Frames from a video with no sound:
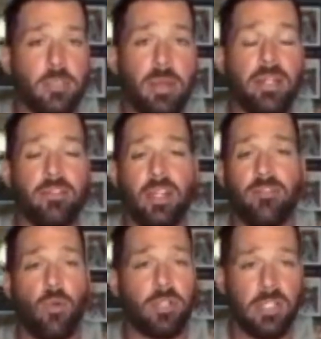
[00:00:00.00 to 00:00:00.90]
spent
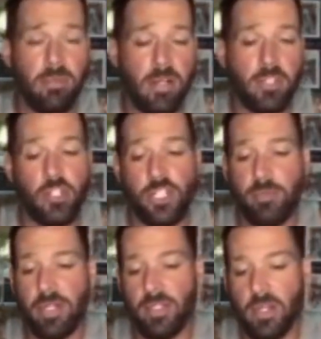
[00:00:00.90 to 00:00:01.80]
like 14 bucks in
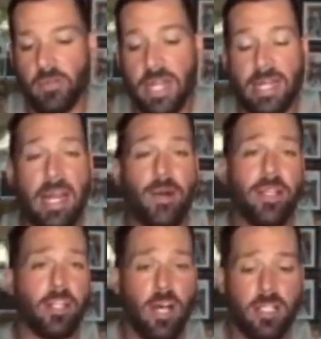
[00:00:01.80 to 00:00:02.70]
shipping alone, not
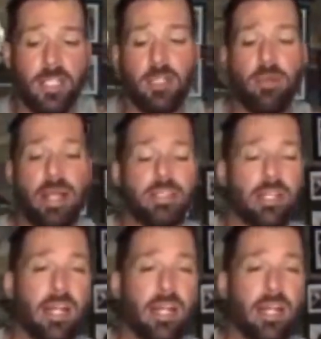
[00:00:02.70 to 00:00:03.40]
counting the cost of these baits.